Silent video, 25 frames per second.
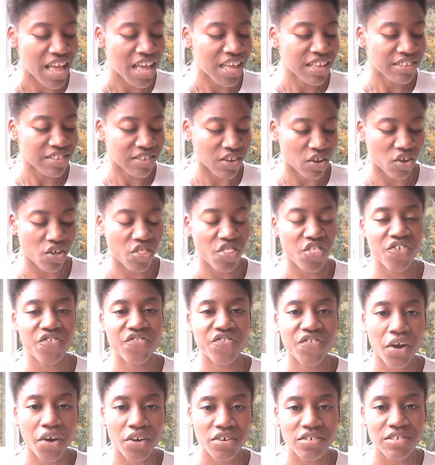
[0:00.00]
so the
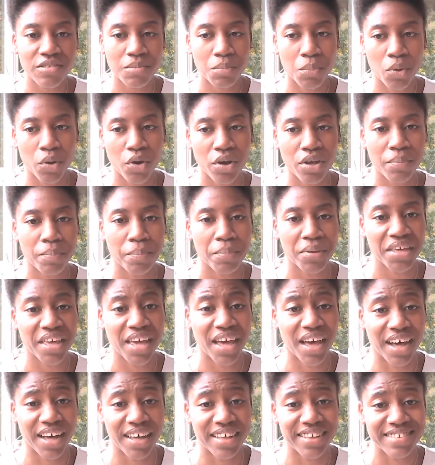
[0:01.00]
first book,
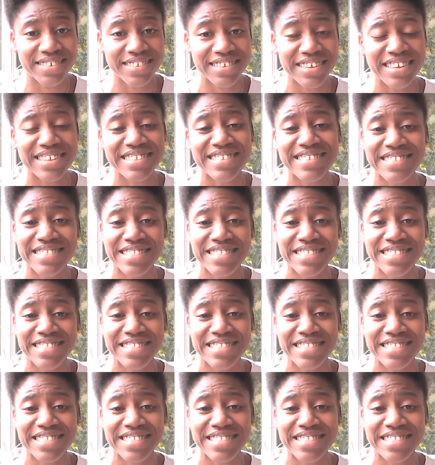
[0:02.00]
because it's